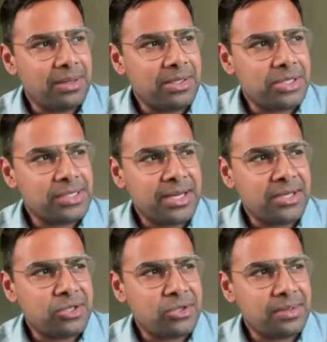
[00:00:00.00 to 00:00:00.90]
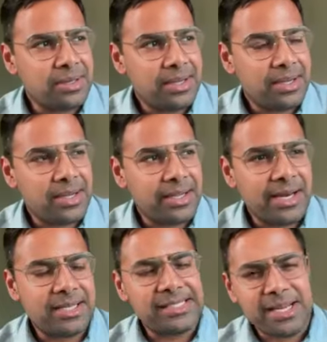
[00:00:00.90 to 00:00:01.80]
Just want to get
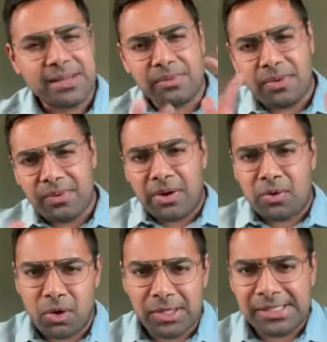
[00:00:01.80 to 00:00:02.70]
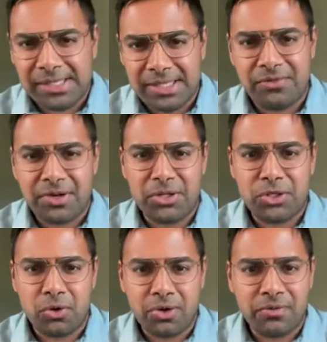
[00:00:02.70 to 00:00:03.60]
a sense across the different
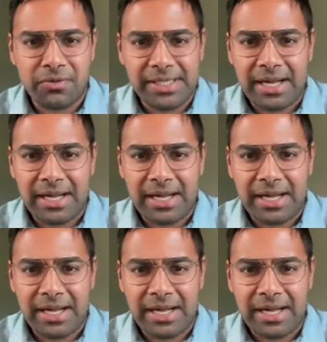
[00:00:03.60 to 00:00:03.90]
geographies.